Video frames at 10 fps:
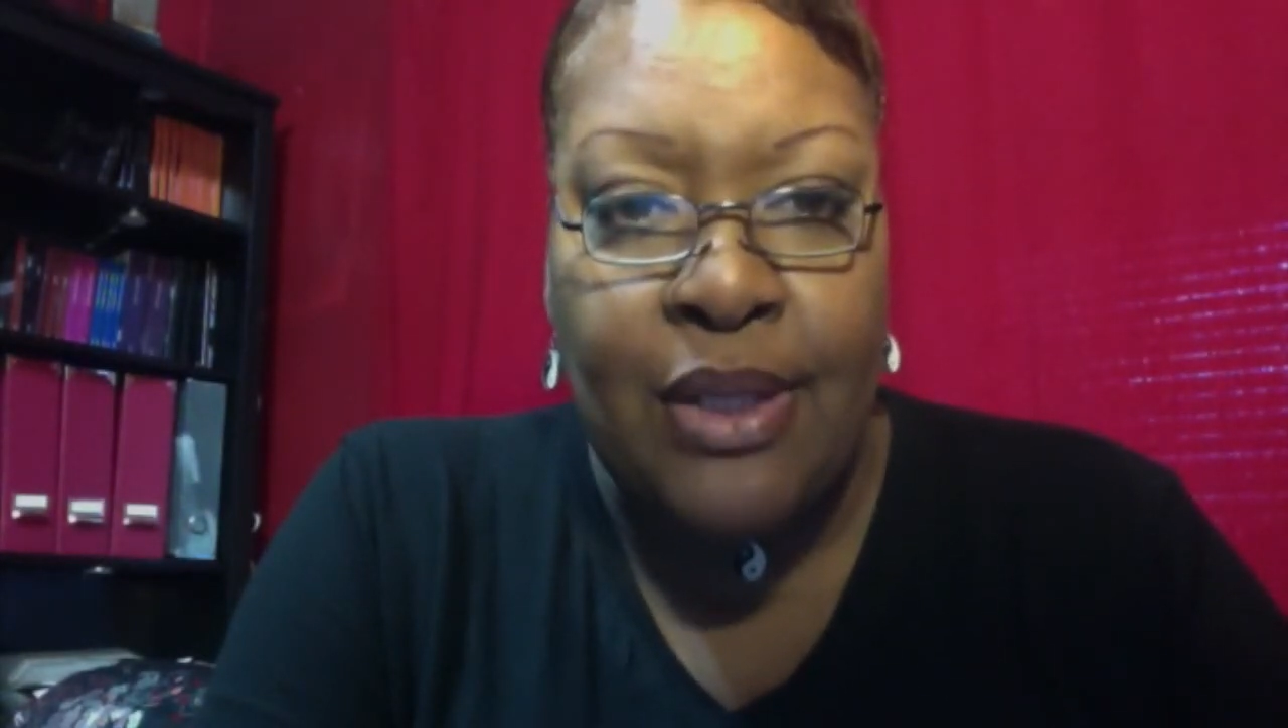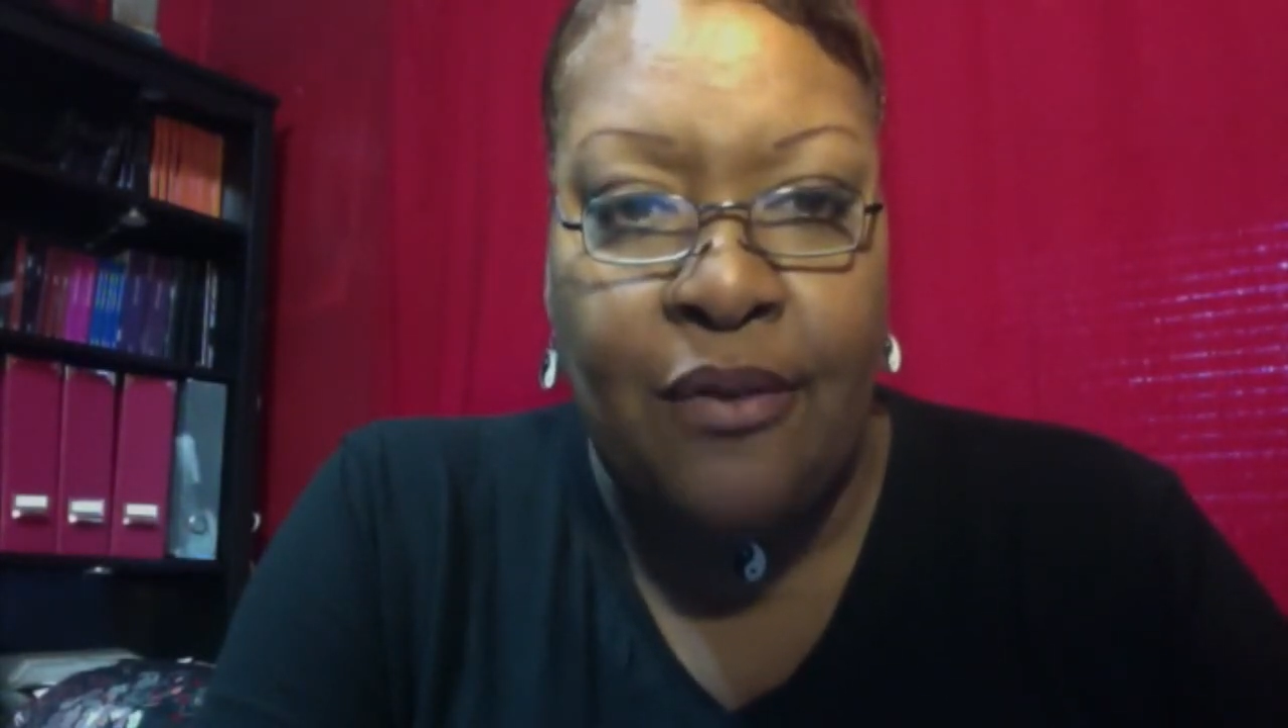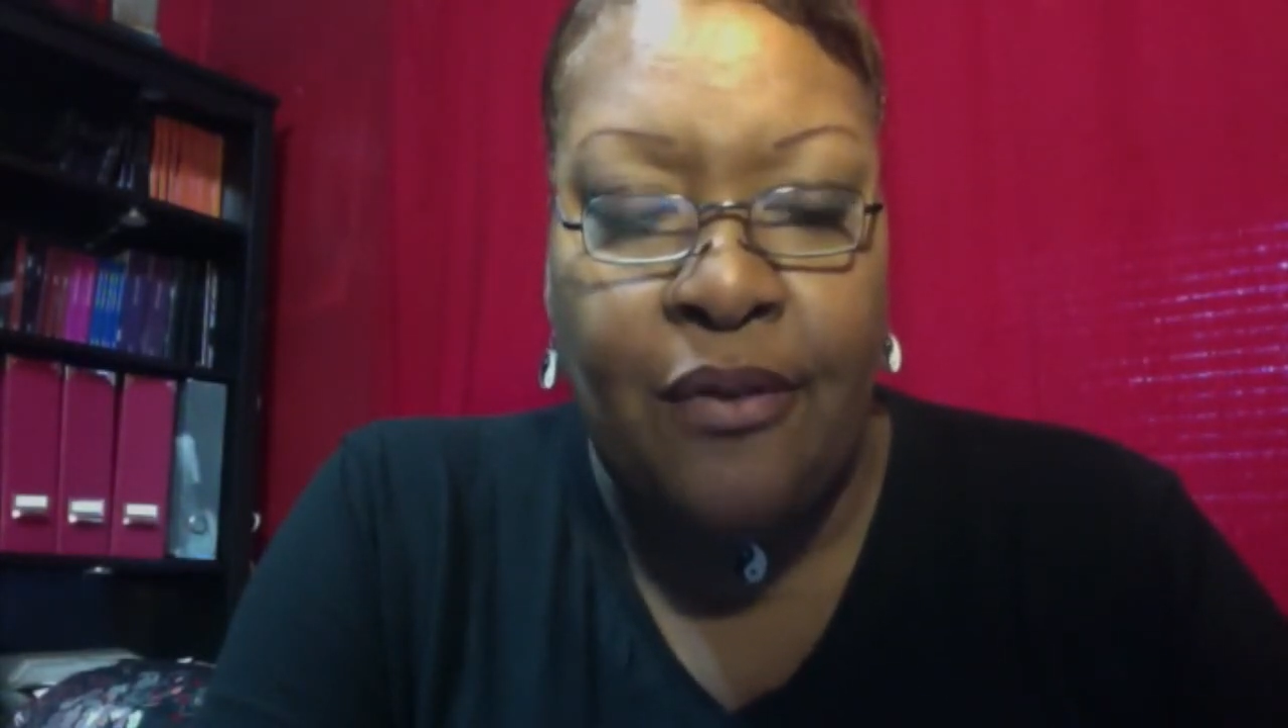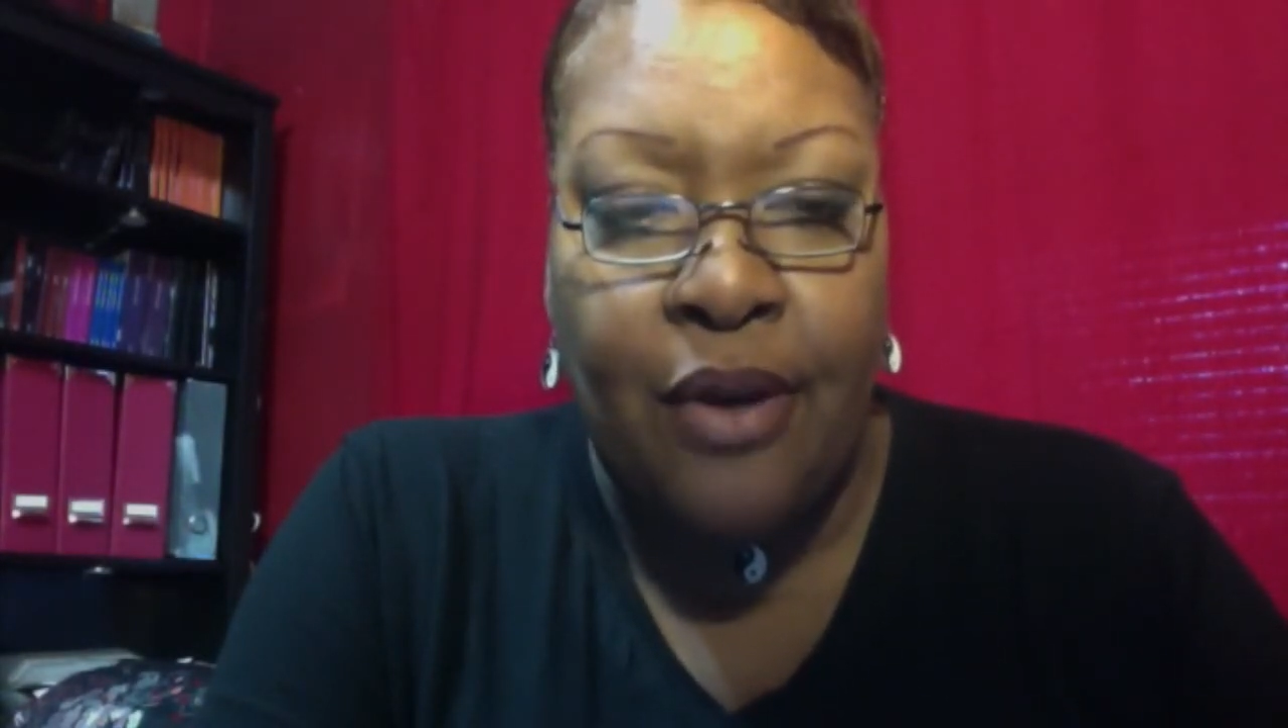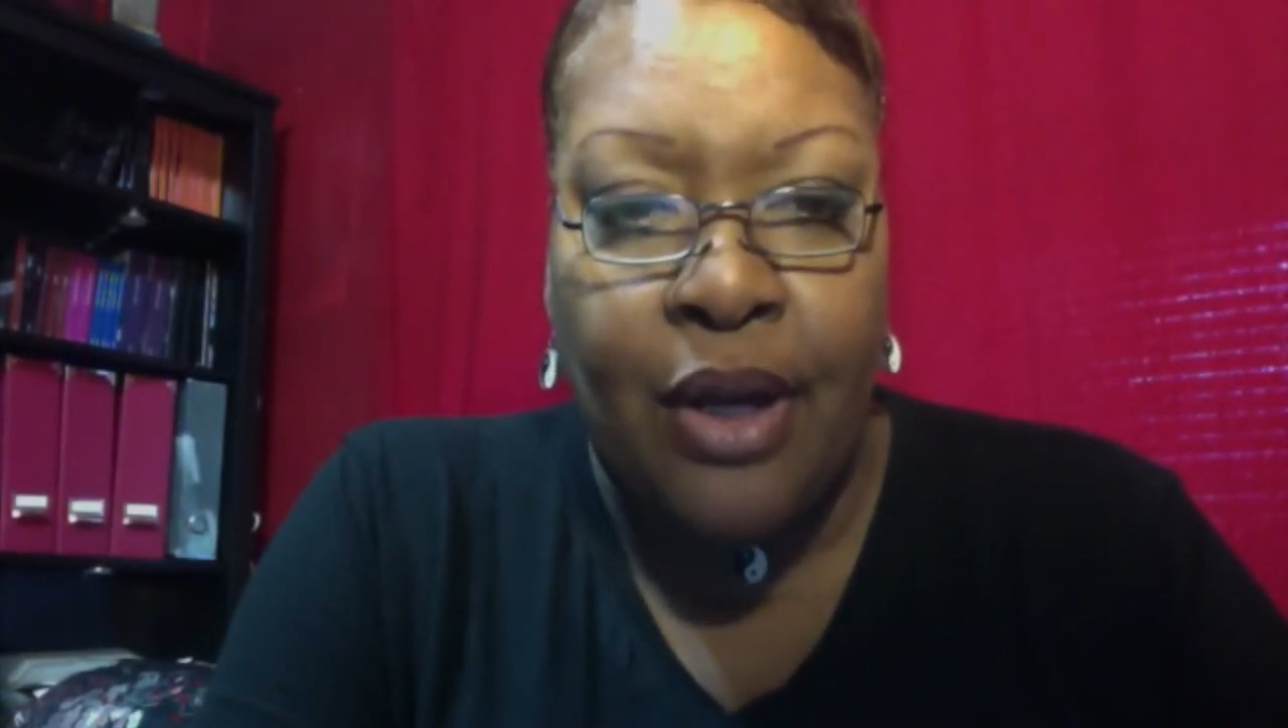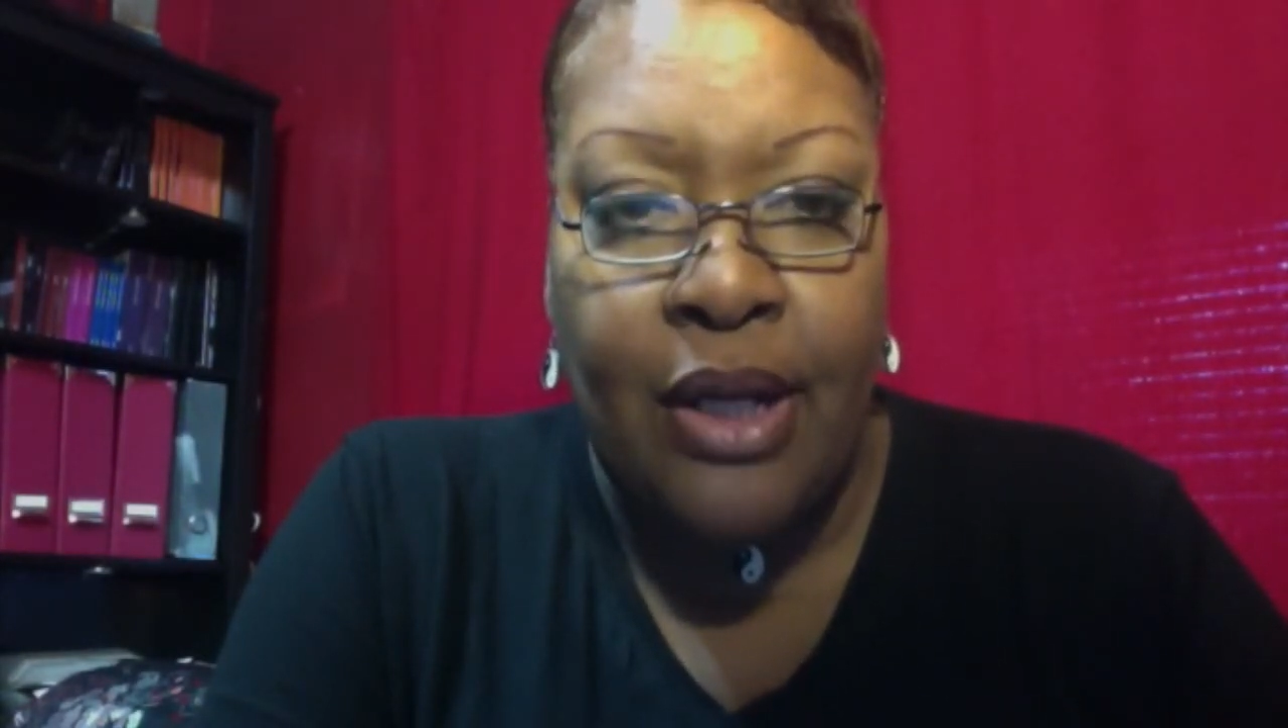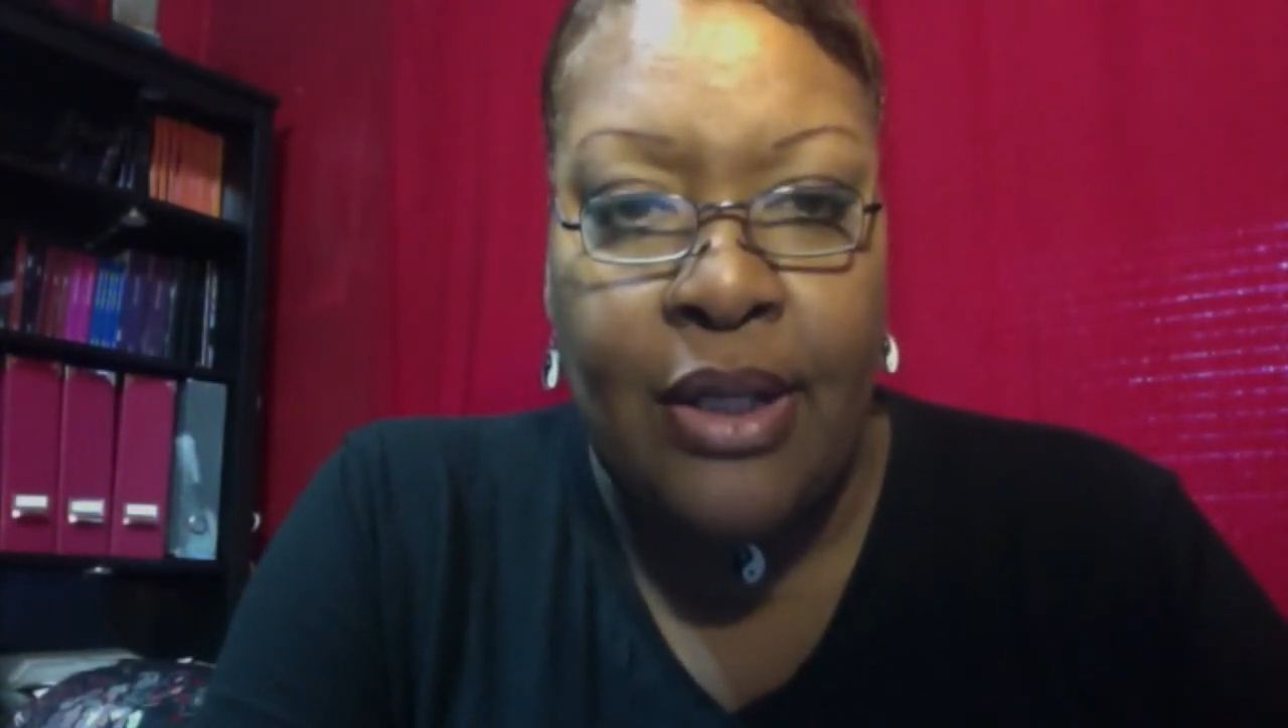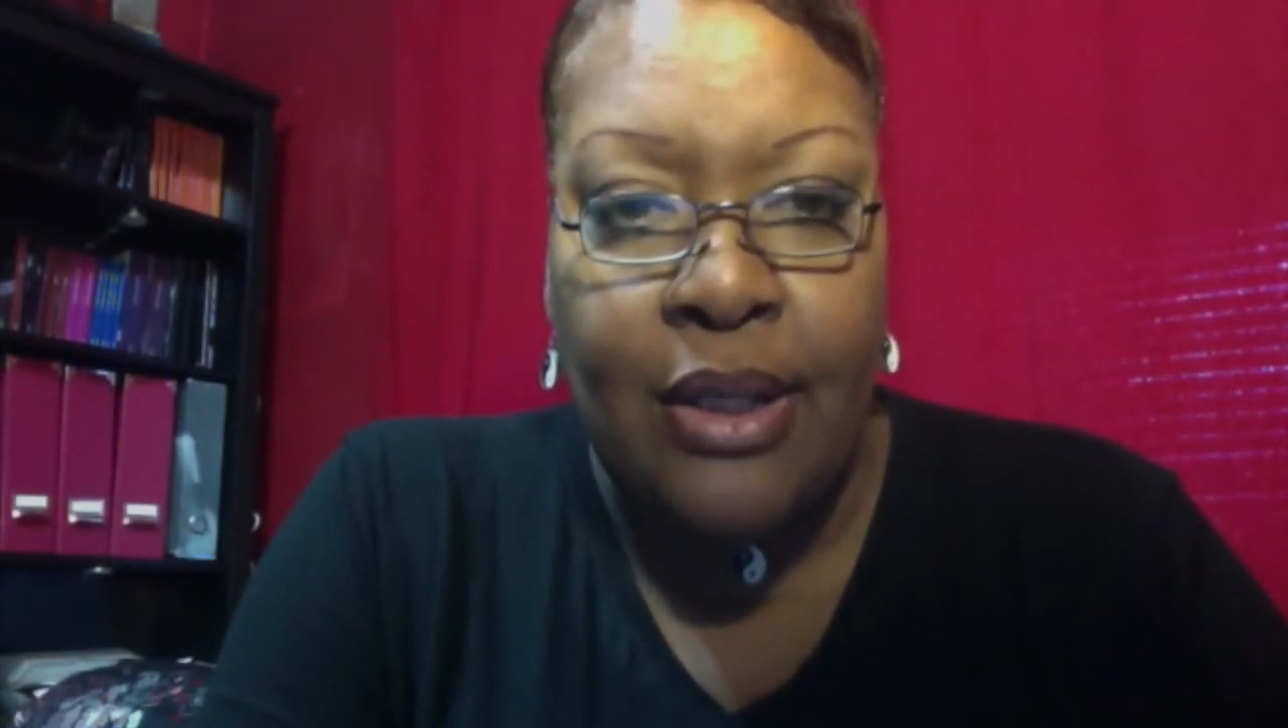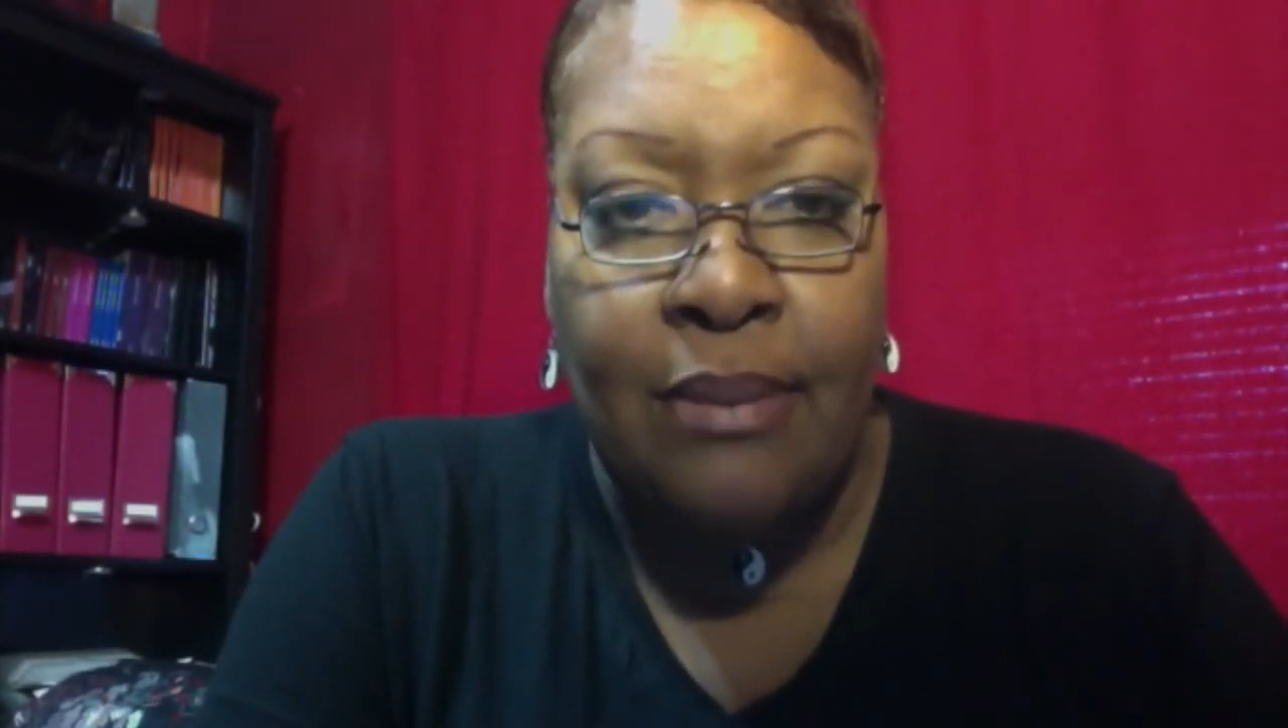afraid